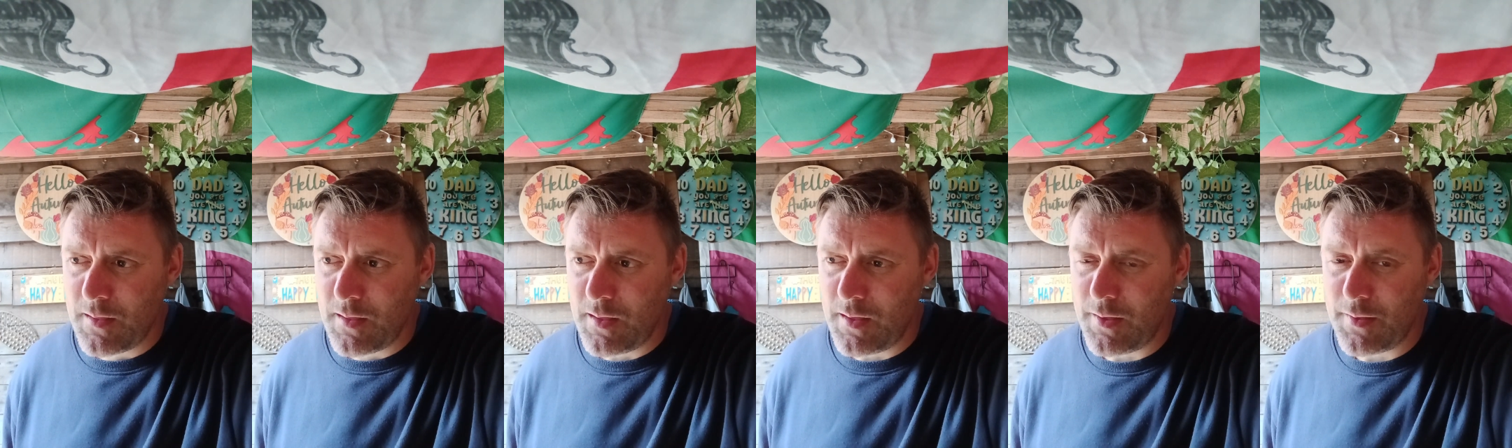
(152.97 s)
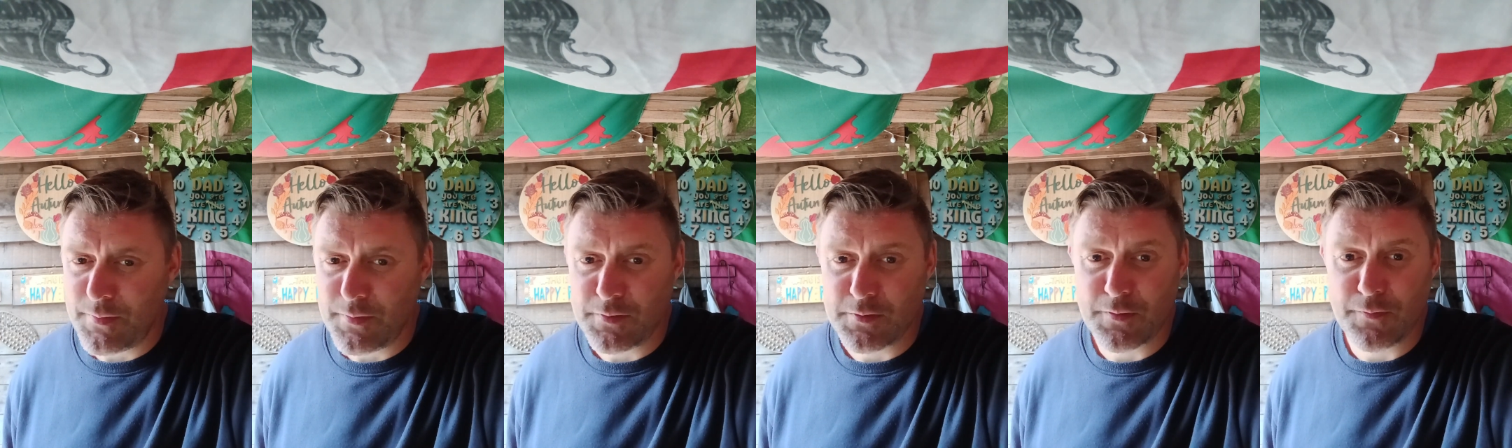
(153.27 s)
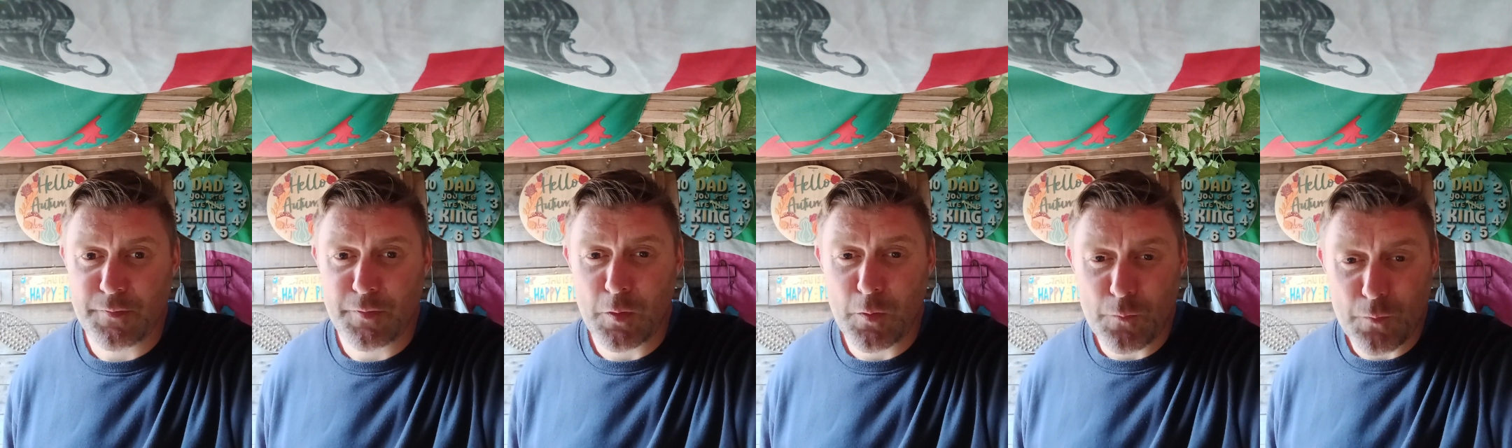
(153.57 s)
There's a
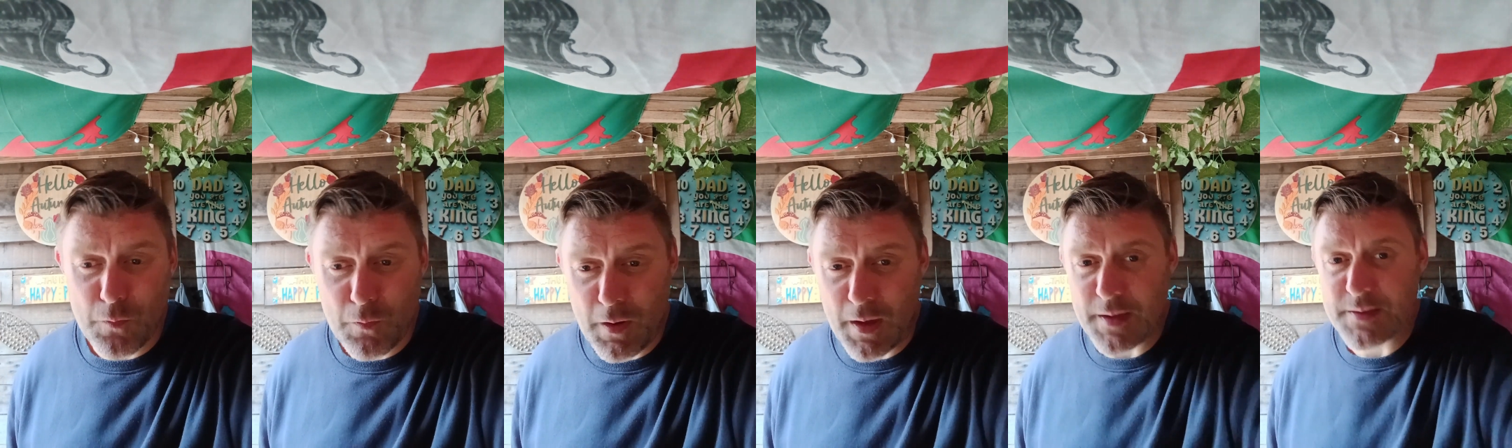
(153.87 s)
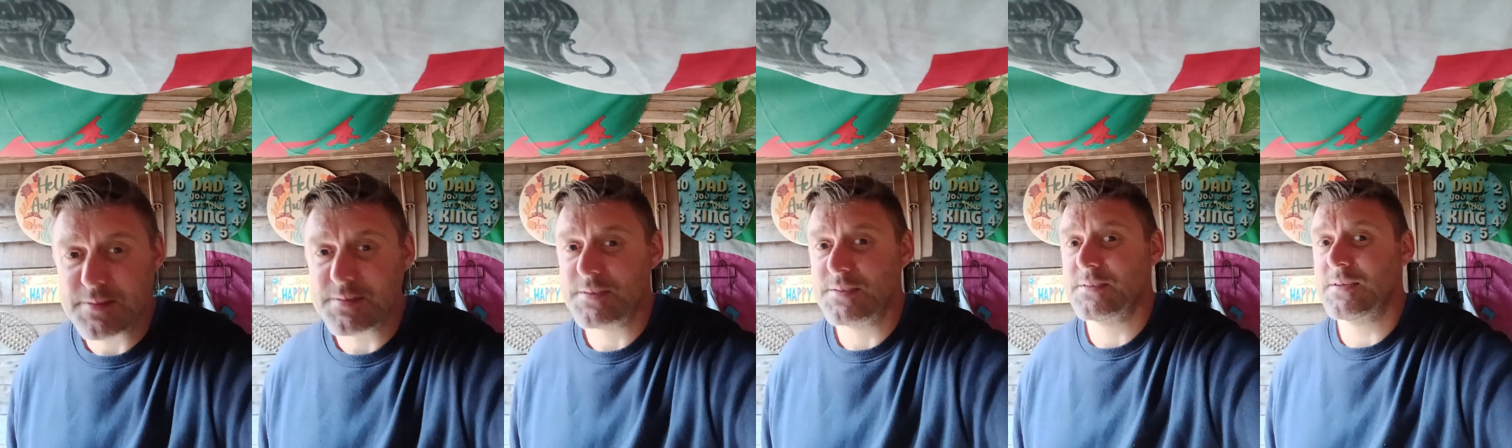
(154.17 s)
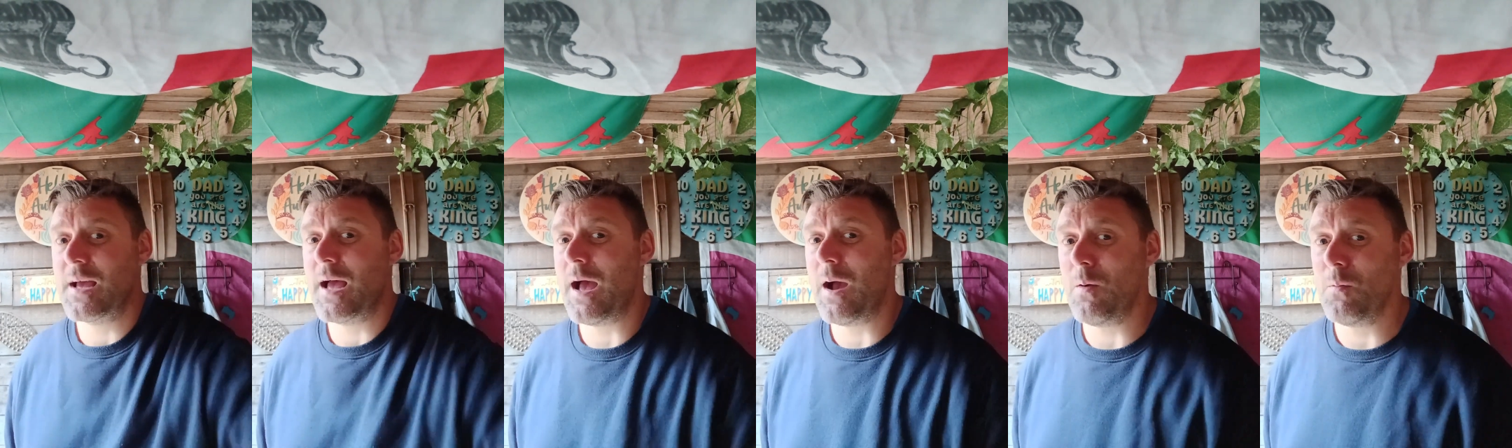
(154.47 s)
few varieties
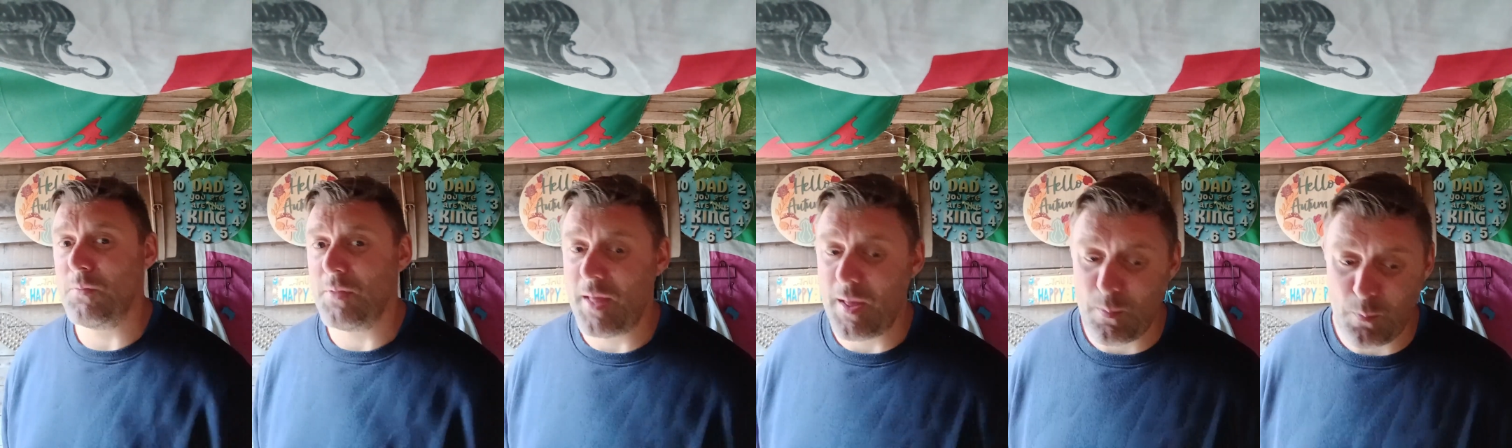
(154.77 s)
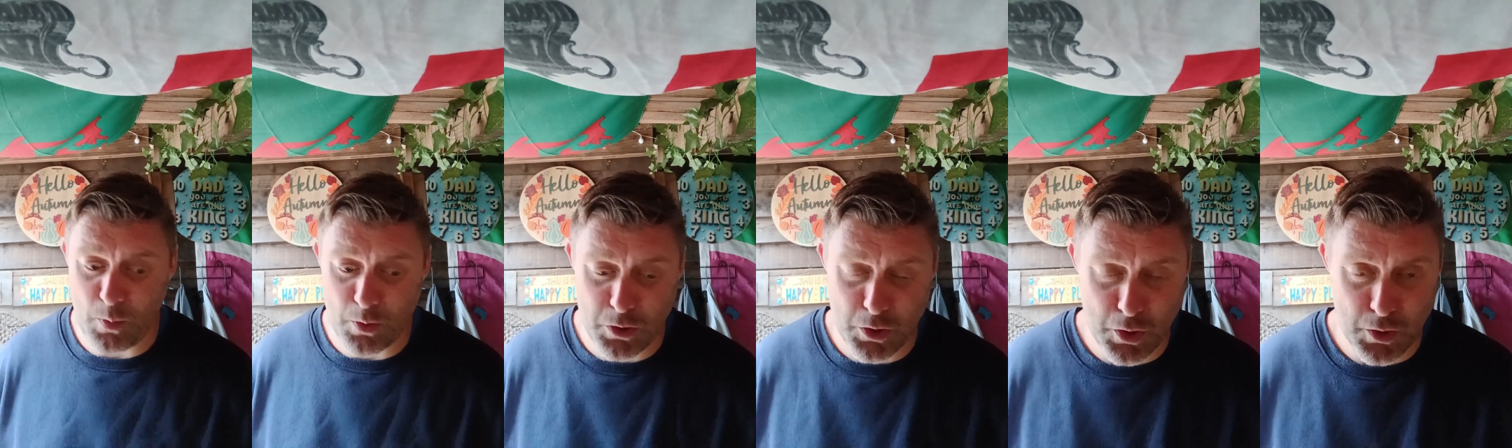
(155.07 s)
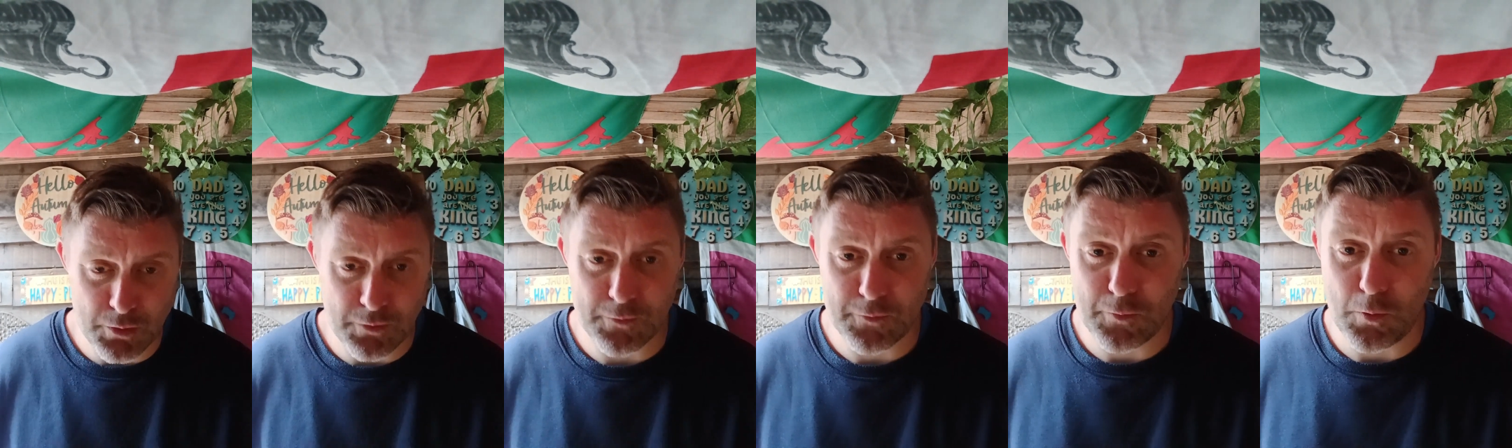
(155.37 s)
out there what you
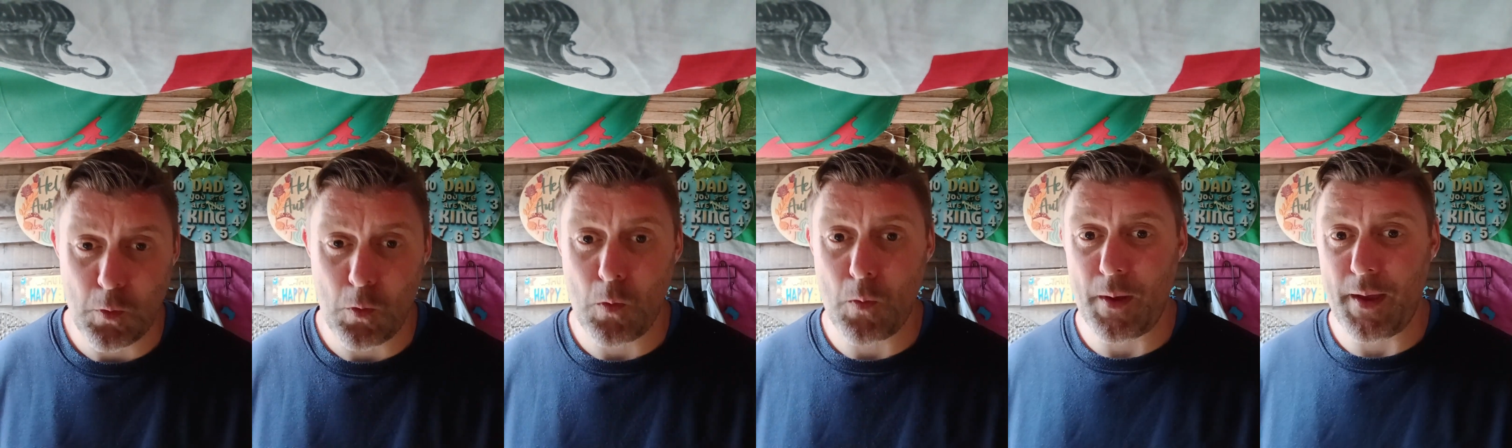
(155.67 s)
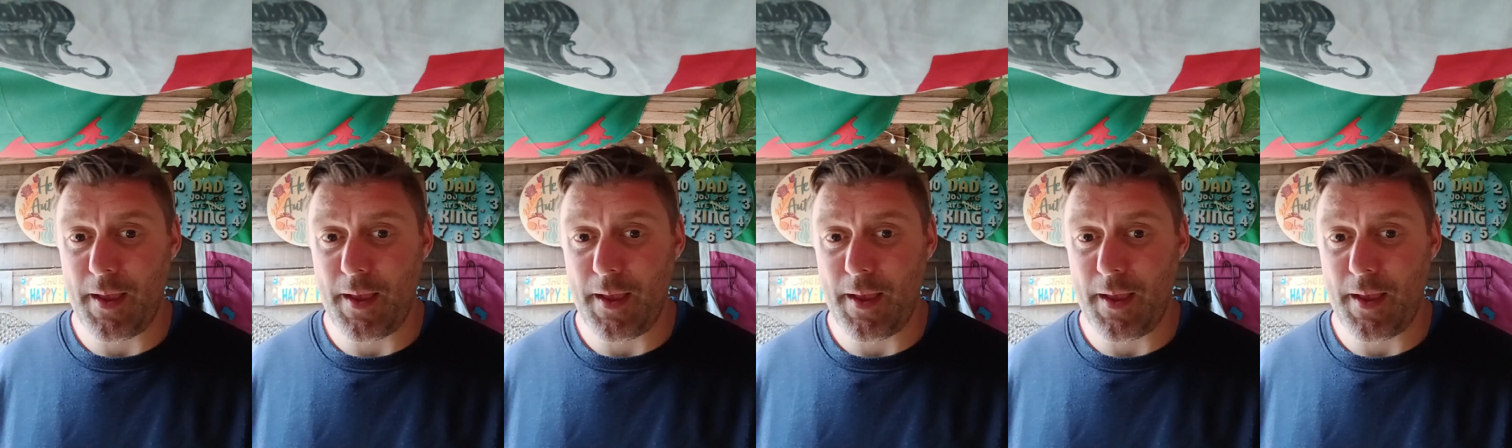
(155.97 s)
can sow